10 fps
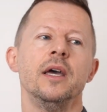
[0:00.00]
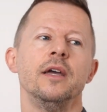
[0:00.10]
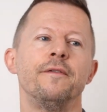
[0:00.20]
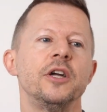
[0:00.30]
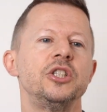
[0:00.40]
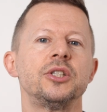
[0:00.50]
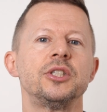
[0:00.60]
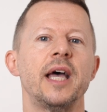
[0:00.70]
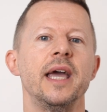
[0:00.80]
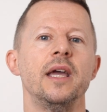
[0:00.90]
if I just
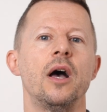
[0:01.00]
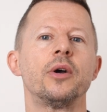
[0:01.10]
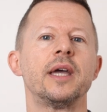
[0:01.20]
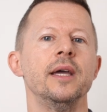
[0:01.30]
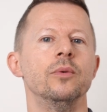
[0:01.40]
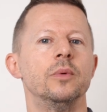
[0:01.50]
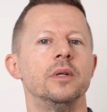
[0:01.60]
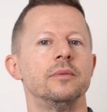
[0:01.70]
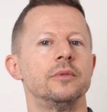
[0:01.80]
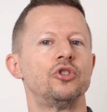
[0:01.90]
say, okay,
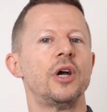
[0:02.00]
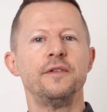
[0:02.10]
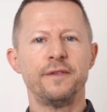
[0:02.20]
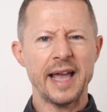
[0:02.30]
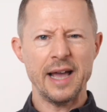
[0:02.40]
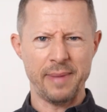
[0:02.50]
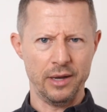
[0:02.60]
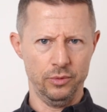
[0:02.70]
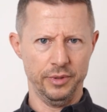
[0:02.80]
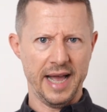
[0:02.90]
well, try to forget
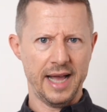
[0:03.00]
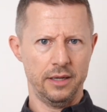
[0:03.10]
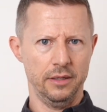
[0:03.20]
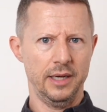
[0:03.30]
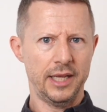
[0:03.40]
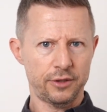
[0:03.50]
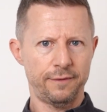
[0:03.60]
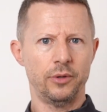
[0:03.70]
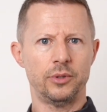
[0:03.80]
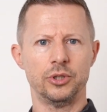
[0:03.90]
about all that and let's
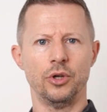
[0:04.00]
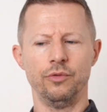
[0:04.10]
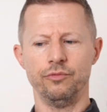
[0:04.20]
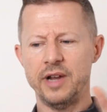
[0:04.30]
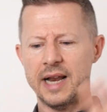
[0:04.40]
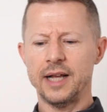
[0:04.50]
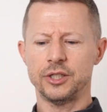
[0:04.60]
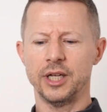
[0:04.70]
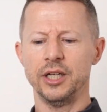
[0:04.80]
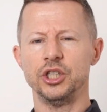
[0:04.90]
focus on
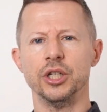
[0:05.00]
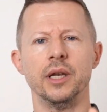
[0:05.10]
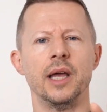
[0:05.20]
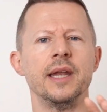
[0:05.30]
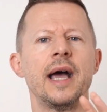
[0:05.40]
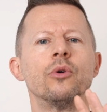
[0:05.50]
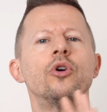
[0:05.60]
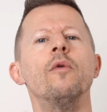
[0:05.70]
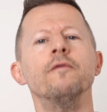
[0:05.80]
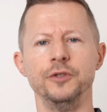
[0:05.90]
relaxation and how
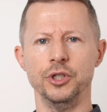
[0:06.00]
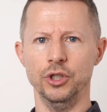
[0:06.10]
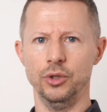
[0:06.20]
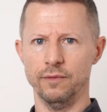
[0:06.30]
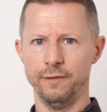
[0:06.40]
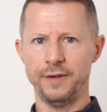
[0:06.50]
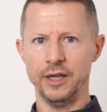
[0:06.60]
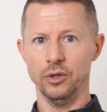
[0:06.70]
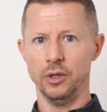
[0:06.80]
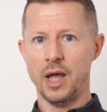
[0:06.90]
confident you can
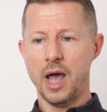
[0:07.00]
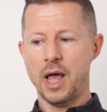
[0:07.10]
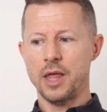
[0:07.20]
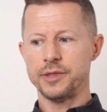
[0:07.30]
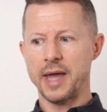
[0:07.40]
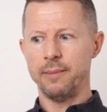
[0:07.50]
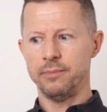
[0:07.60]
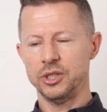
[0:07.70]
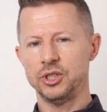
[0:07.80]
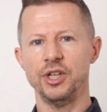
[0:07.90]
feel, that
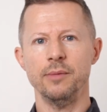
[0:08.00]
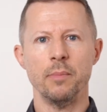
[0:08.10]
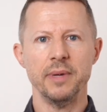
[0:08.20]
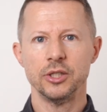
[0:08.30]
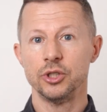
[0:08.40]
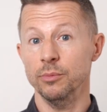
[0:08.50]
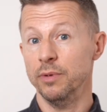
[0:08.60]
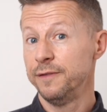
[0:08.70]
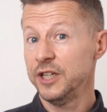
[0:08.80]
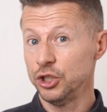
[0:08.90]
might seem a bit
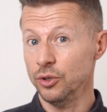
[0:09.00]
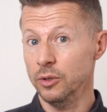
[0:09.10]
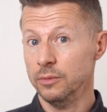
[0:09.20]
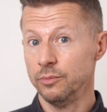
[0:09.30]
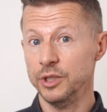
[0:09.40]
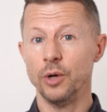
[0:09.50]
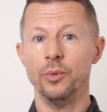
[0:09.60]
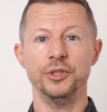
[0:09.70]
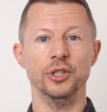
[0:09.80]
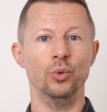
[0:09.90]
superficial. We don't
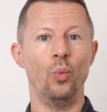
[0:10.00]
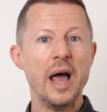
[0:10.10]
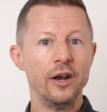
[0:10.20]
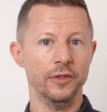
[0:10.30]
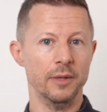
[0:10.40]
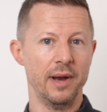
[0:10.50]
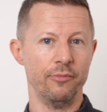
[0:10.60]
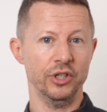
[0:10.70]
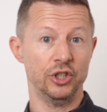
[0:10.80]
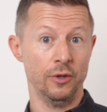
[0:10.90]
want to dwell on the
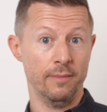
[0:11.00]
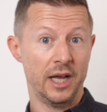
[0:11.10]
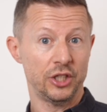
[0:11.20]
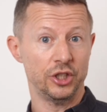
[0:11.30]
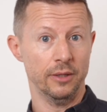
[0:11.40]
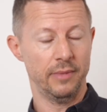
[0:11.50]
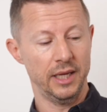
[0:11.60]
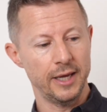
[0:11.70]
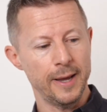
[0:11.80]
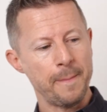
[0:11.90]
memory too much and
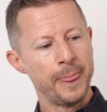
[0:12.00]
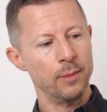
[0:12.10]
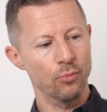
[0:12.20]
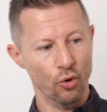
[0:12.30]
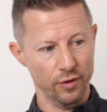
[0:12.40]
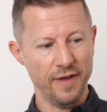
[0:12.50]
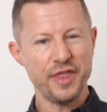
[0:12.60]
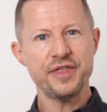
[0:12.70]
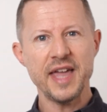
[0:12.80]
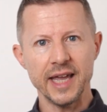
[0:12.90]
make it more of a
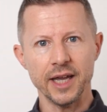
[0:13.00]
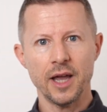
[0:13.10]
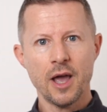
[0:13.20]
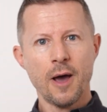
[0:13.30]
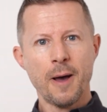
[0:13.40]
thing,